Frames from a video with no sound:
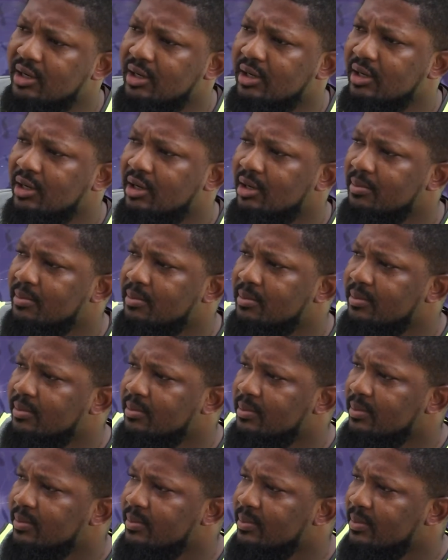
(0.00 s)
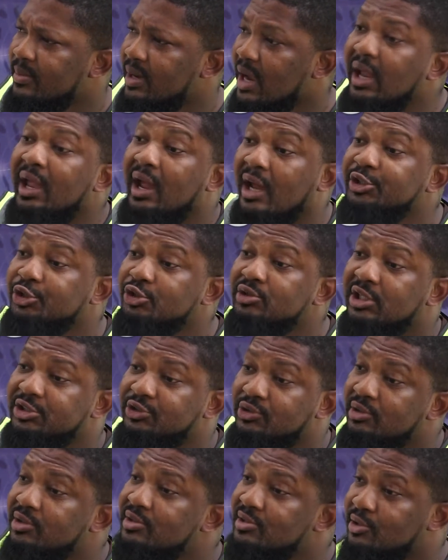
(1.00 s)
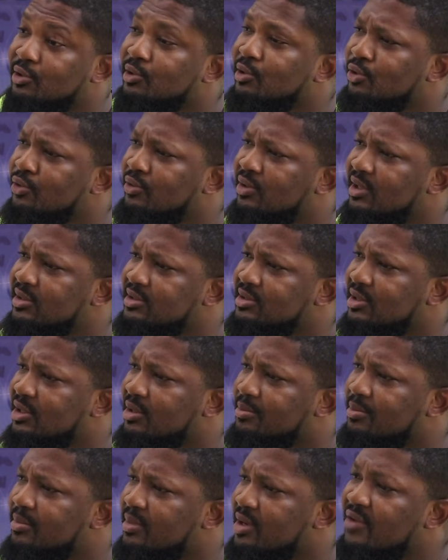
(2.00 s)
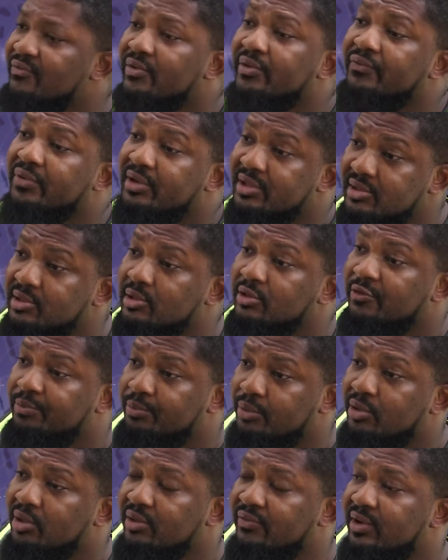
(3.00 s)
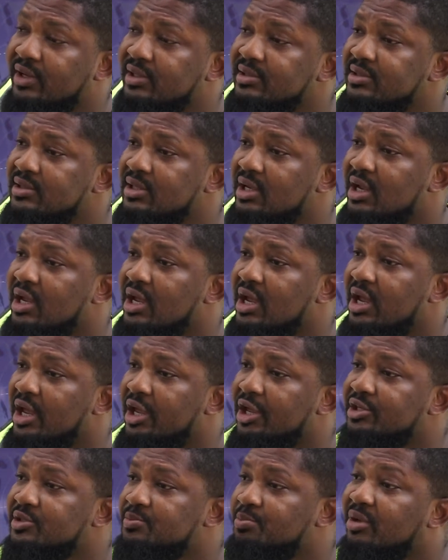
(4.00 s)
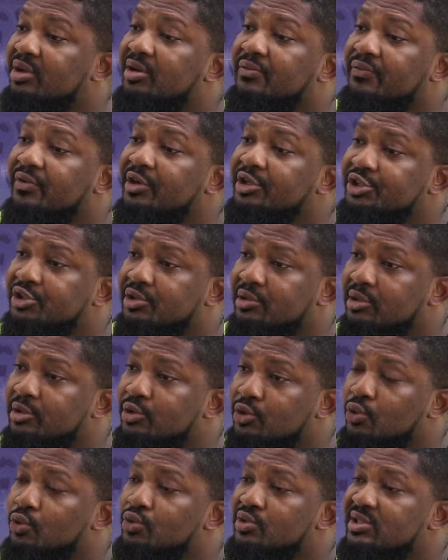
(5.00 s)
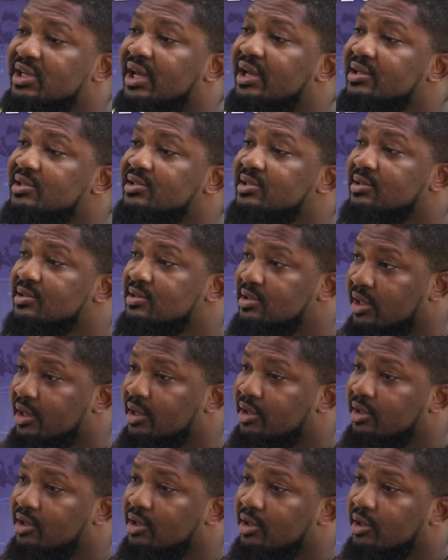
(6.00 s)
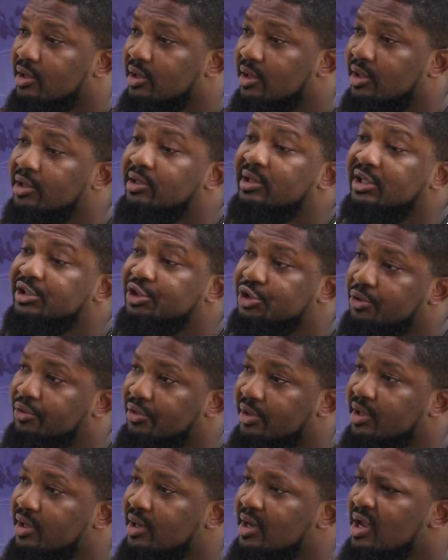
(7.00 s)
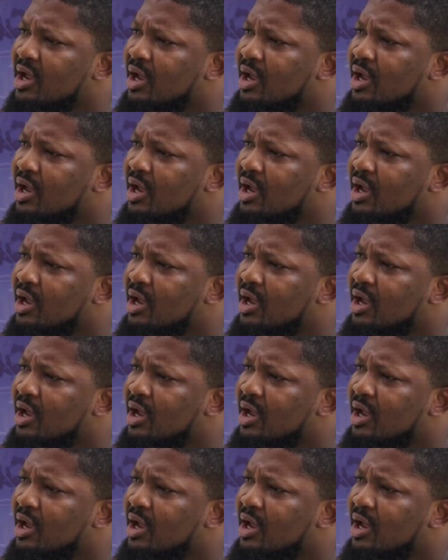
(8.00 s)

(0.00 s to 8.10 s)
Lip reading: I should actually tell you that every facet of Buildiverse is beneficial to science and tech in Nigeria.